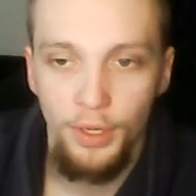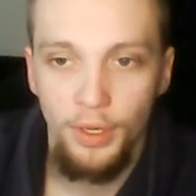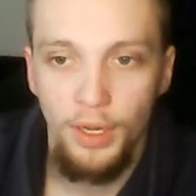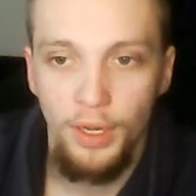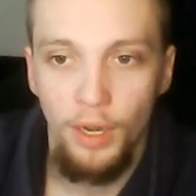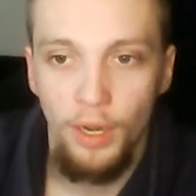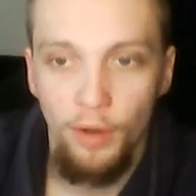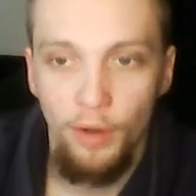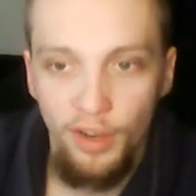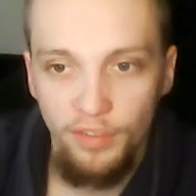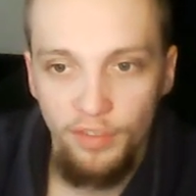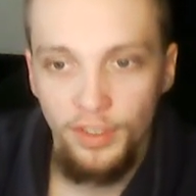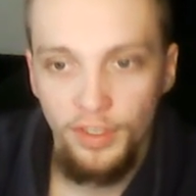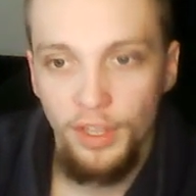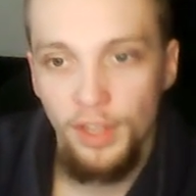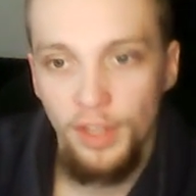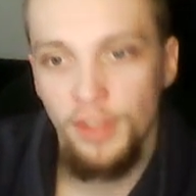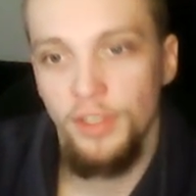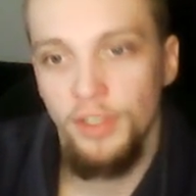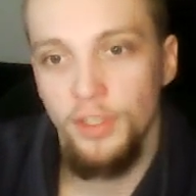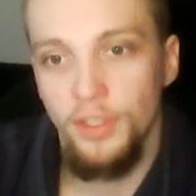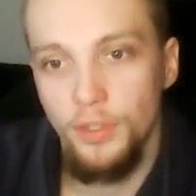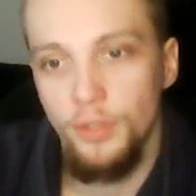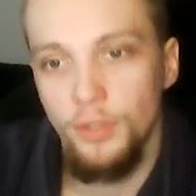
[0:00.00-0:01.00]
However,
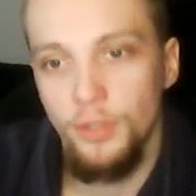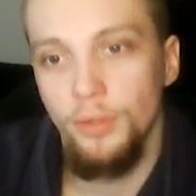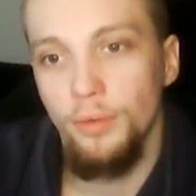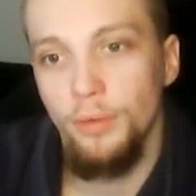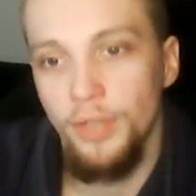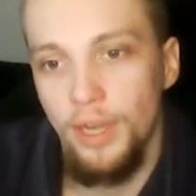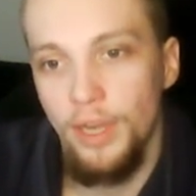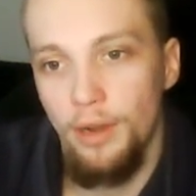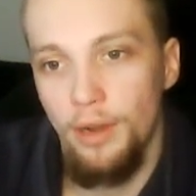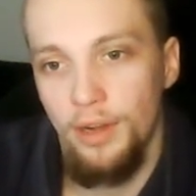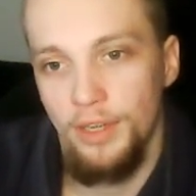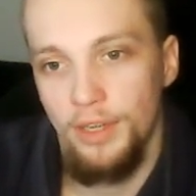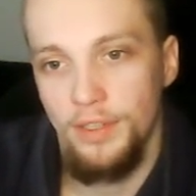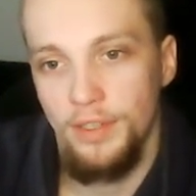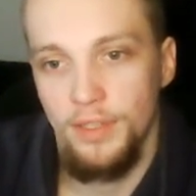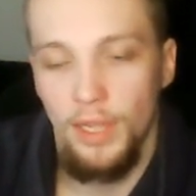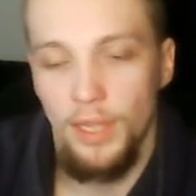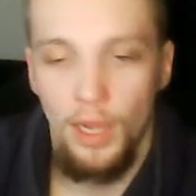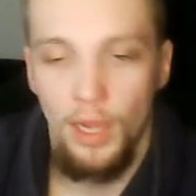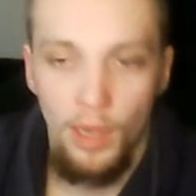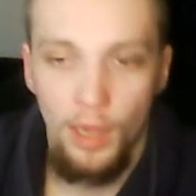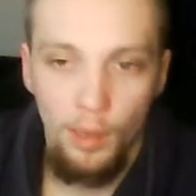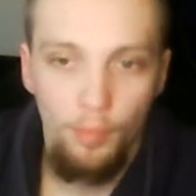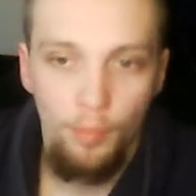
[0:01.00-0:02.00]
these two characters
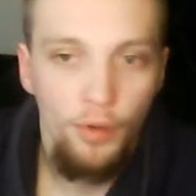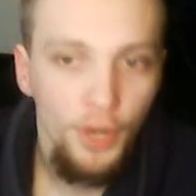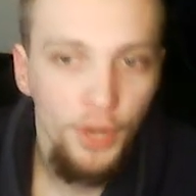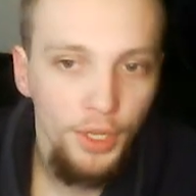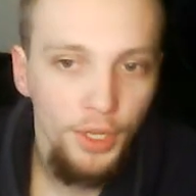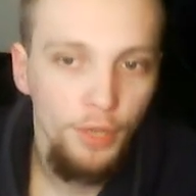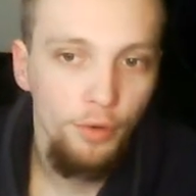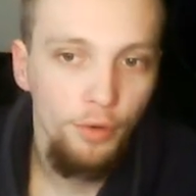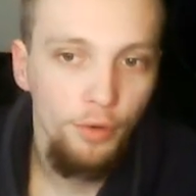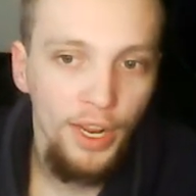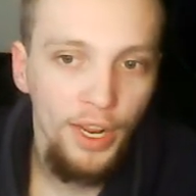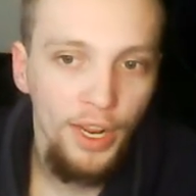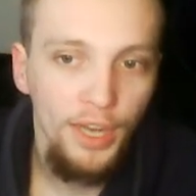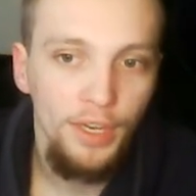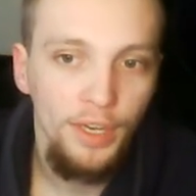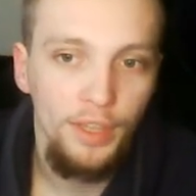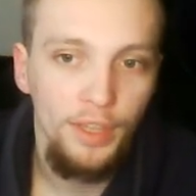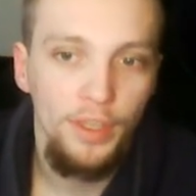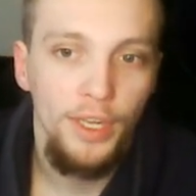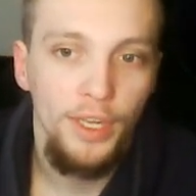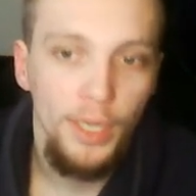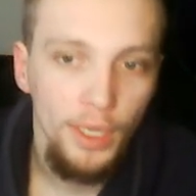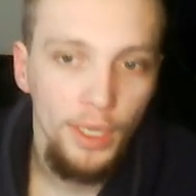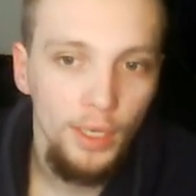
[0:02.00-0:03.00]
are pretty great,
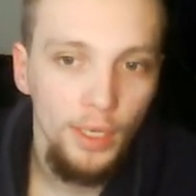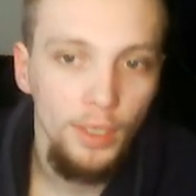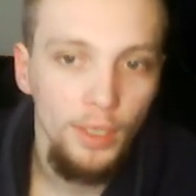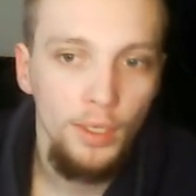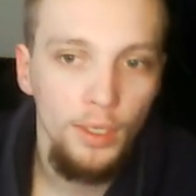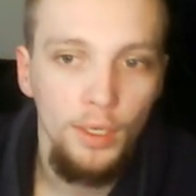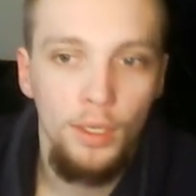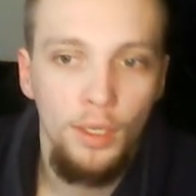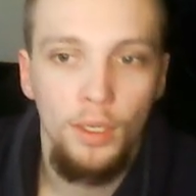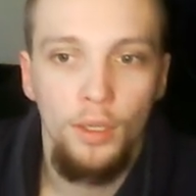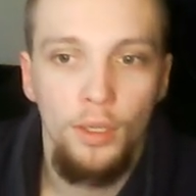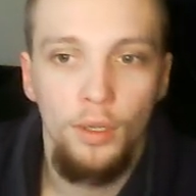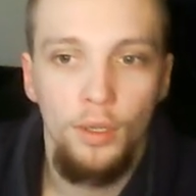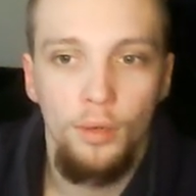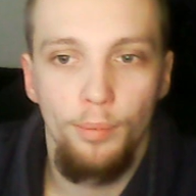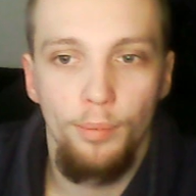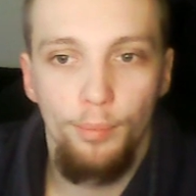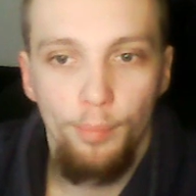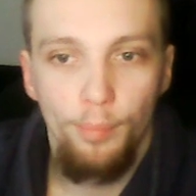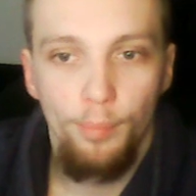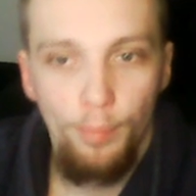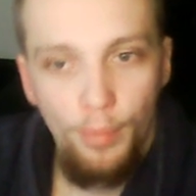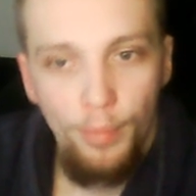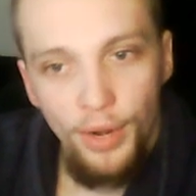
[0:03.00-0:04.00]
and they are
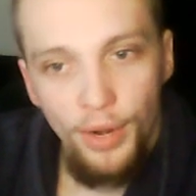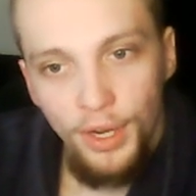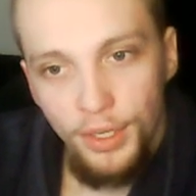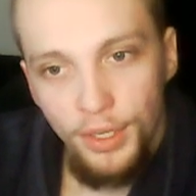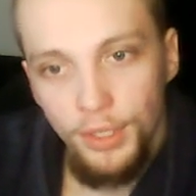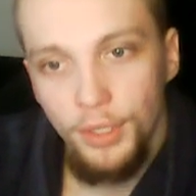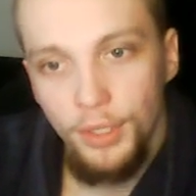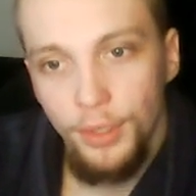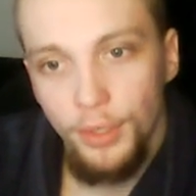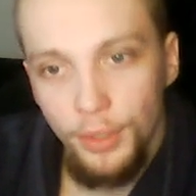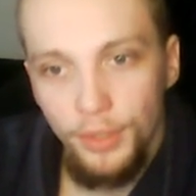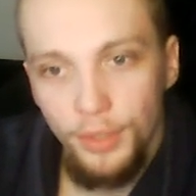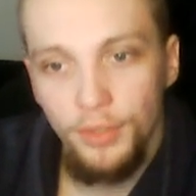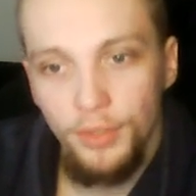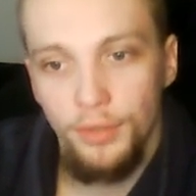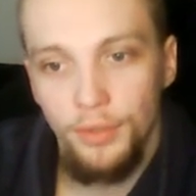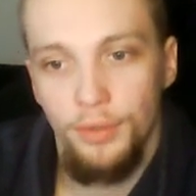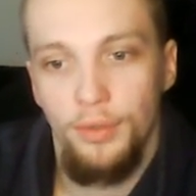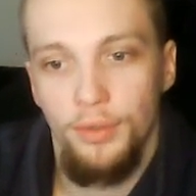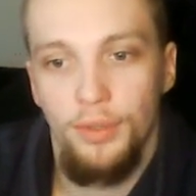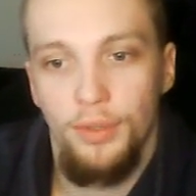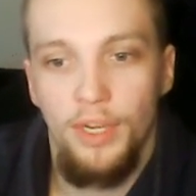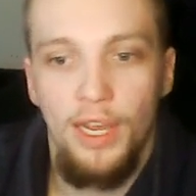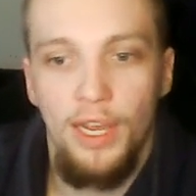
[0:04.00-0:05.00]
pretty good,
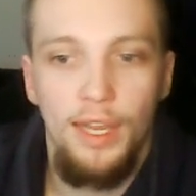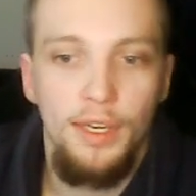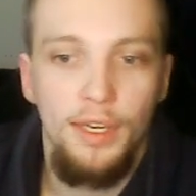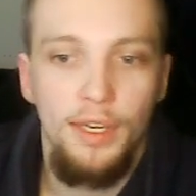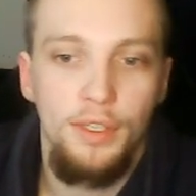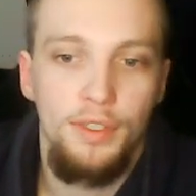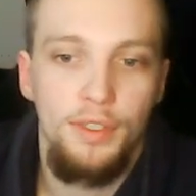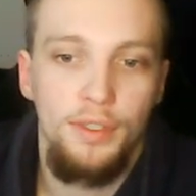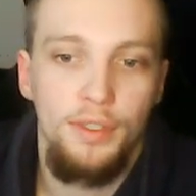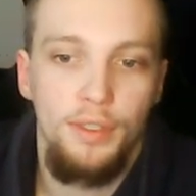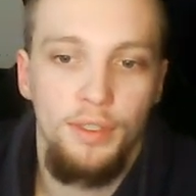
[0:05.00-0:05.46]
and